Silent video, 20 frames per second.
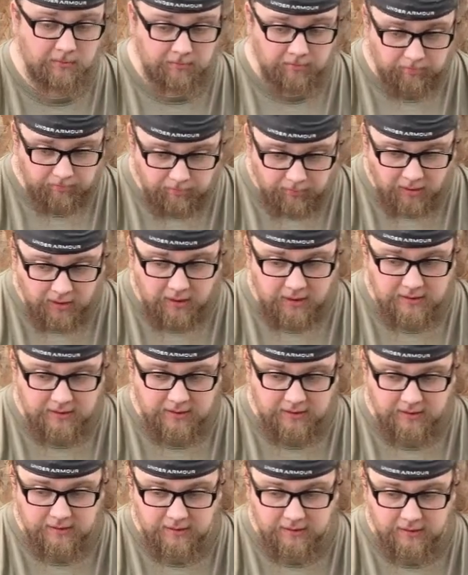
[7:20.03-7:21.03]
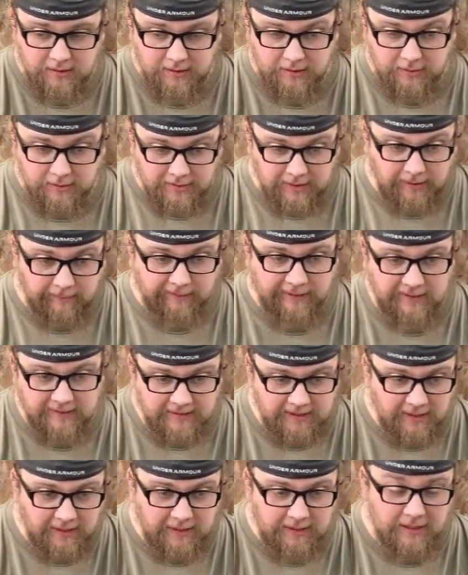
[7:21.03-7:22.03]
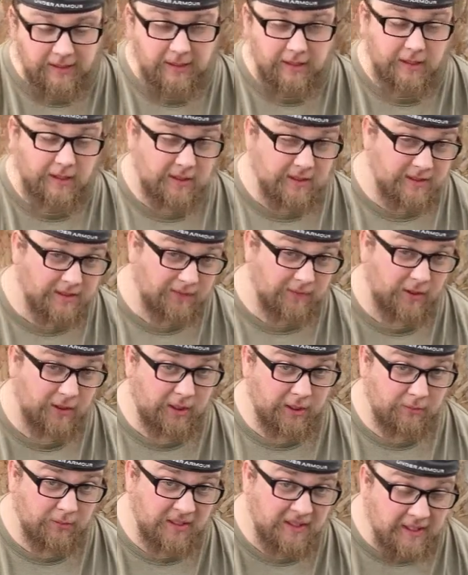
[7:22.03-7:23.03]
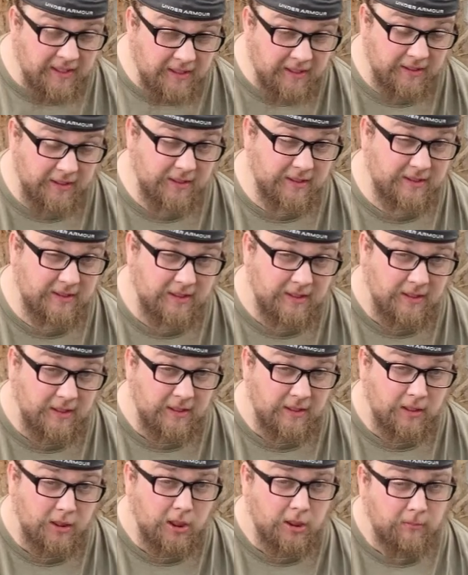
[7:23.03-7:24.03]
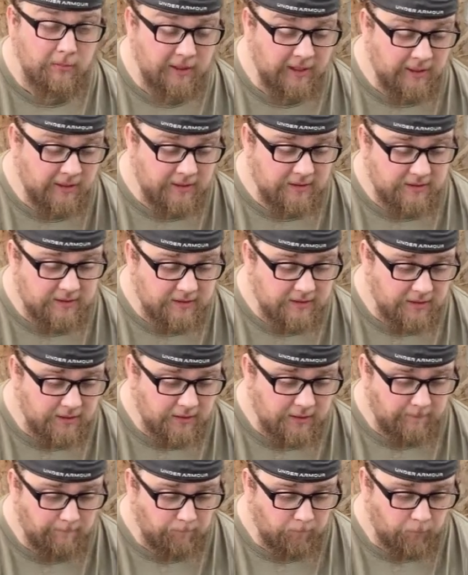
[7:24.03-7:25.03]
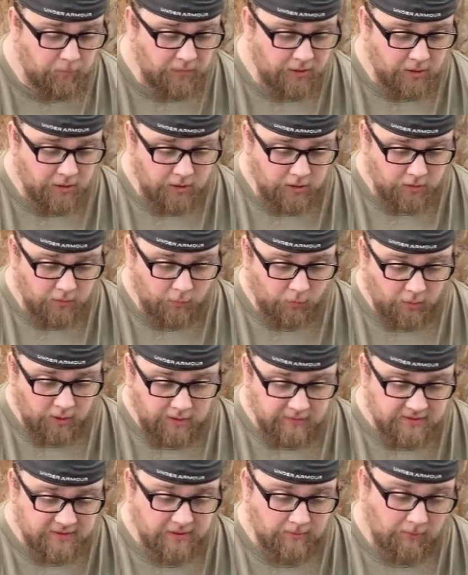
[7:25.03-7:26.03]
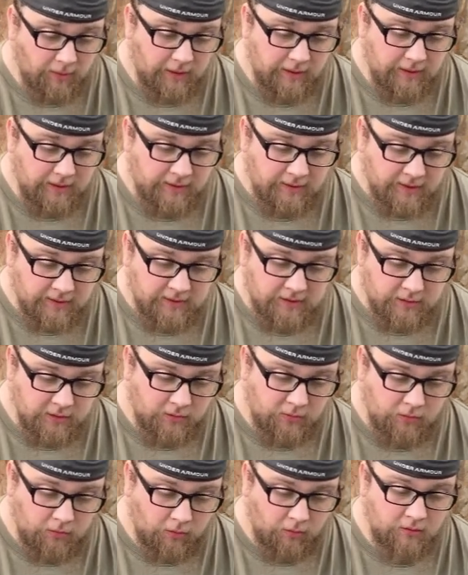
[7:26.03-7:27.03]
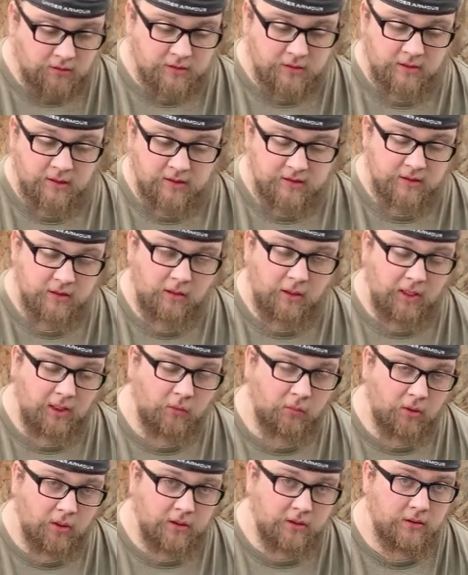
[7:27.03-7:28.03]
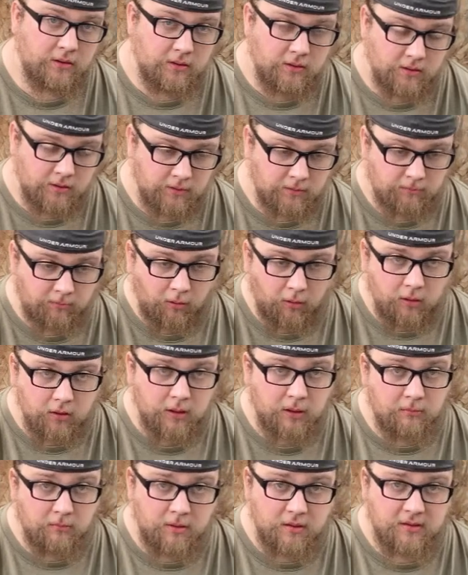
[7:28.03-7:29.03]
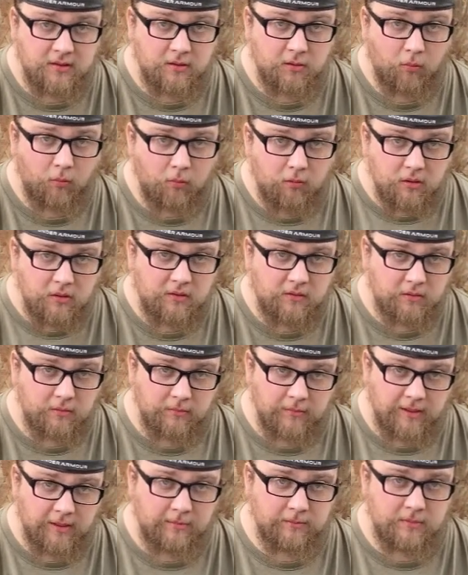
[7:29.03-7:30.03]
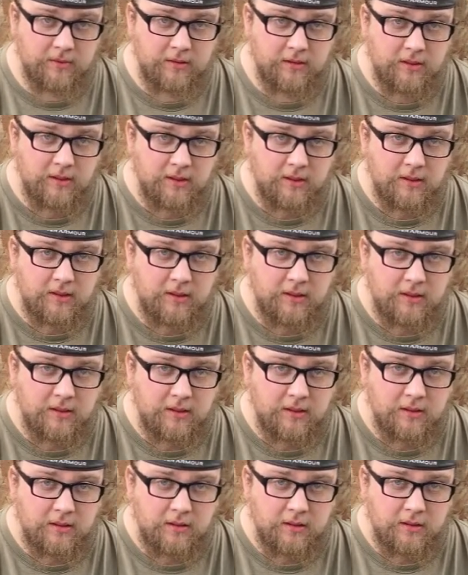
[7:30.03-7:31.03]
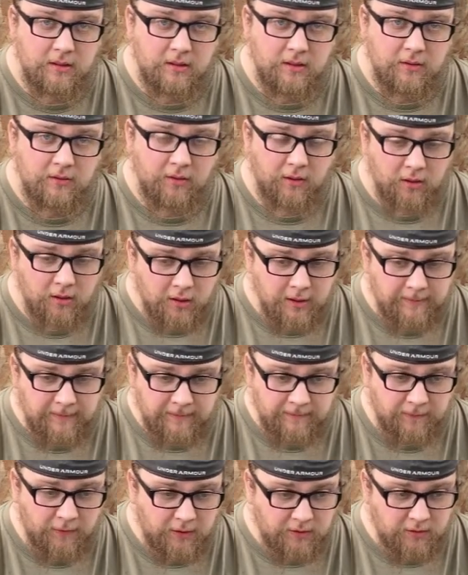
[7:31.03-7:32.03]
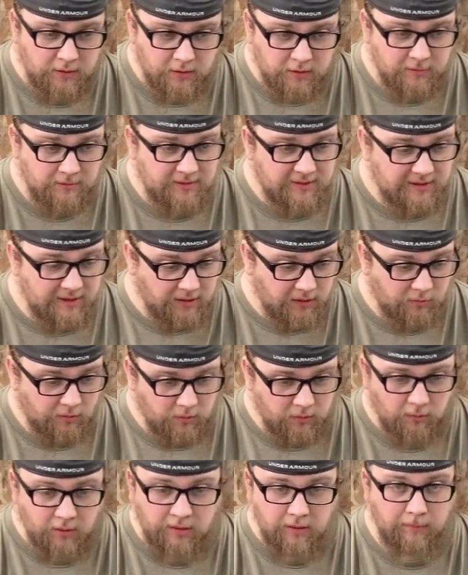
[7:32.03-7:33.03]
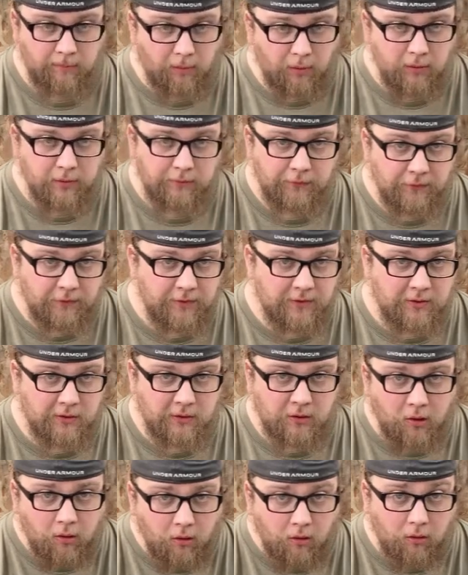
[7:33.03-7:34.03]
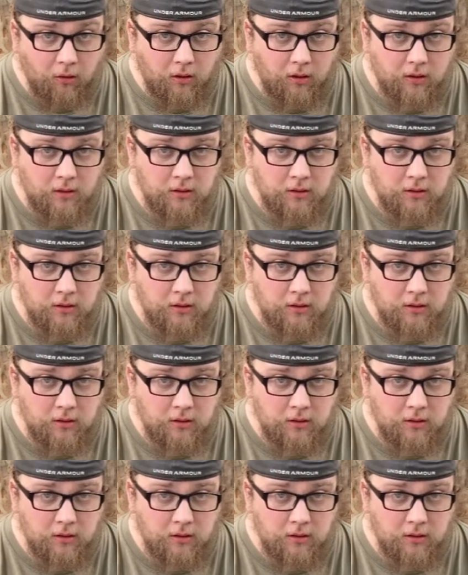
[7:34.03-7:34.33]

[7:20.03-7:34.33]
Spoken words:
But with that being said, this is fucking ridiculous, because what if somebody that doesn't know cars and doesn't know how to run part numbers orders from them? They're gonna be fucked. They're gonna be standing there wondering why their part don't fit their car.